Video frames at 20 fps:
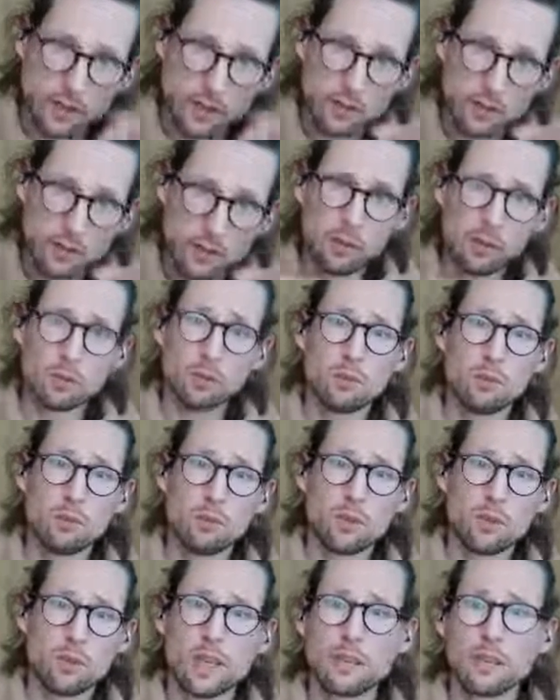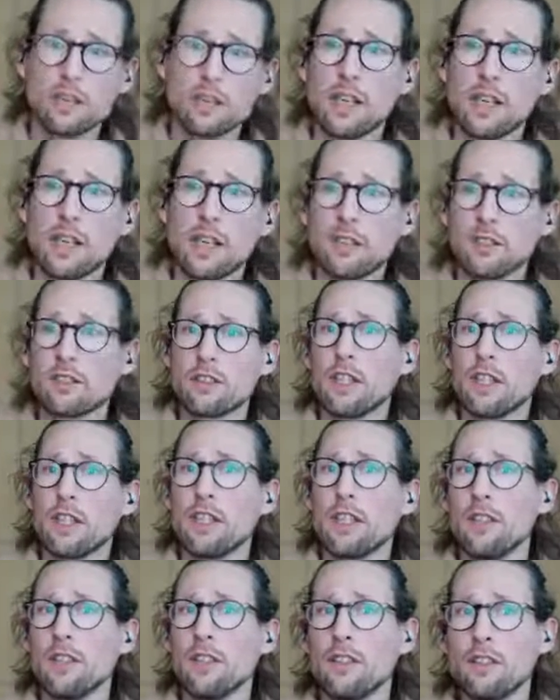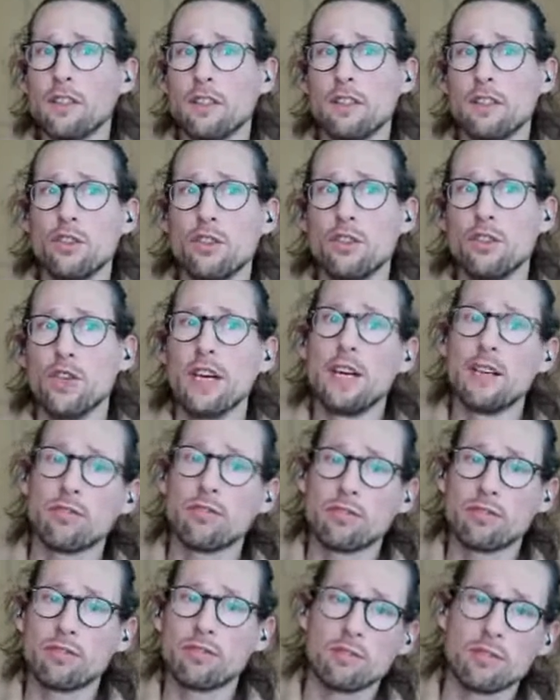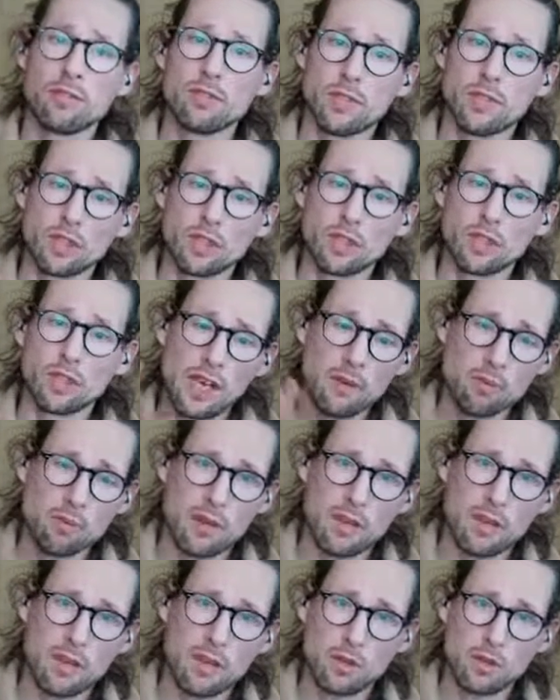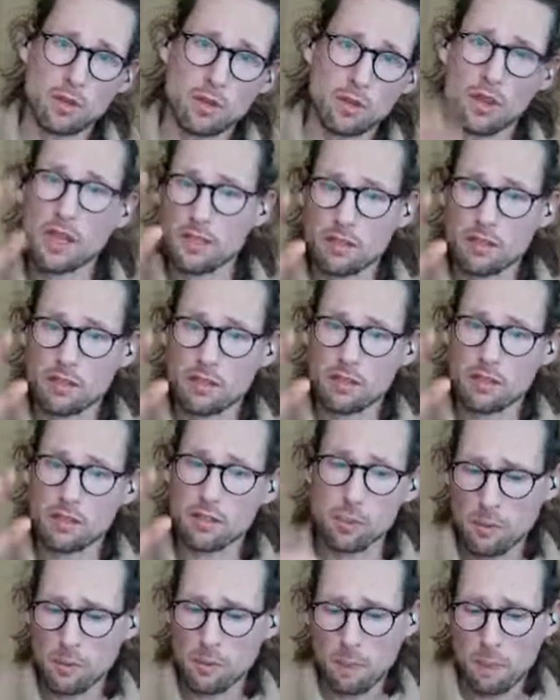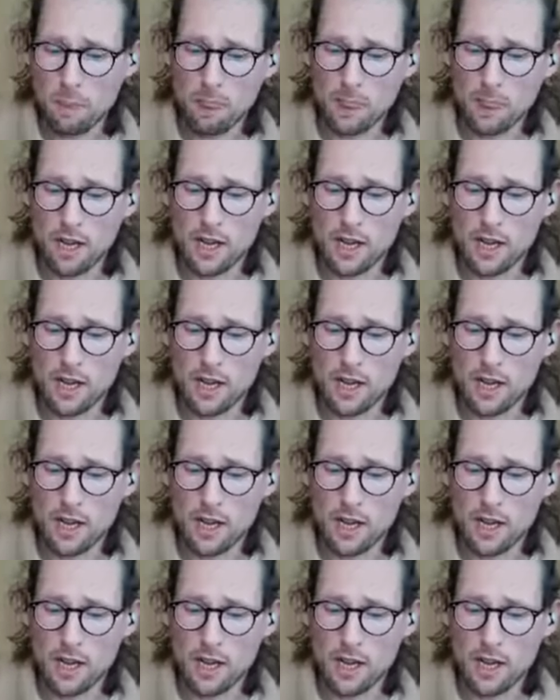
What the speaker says: But let's now say you have a chatbot with a lot of scope